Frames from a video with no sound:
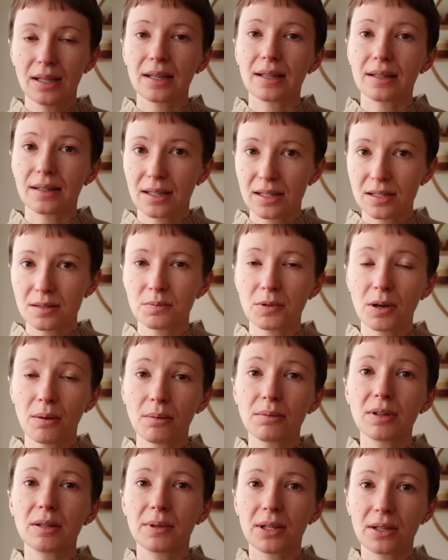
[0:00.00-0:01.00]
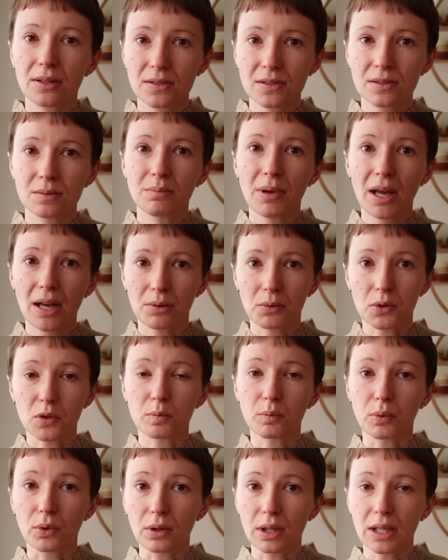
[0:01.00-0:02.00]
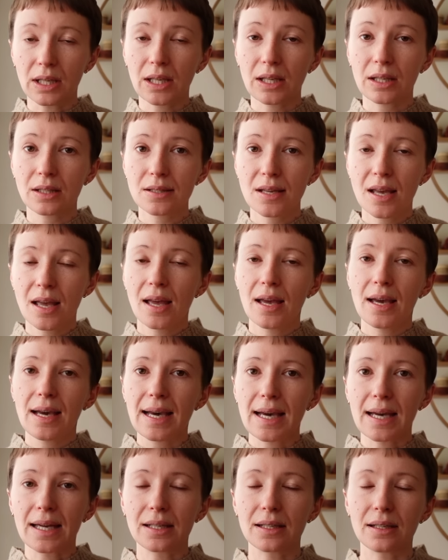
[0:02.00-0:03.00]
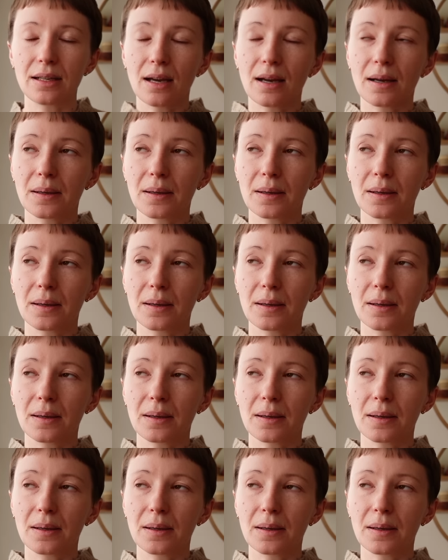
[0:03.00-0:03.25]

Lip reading: And that's probably because the back was pulling it, and